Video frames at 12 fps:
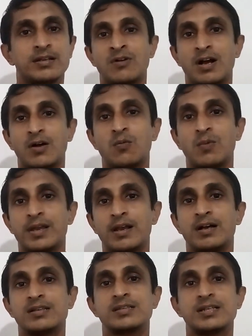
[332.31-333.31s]
how my
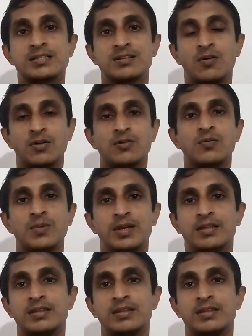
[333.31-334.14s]
answer is going to be.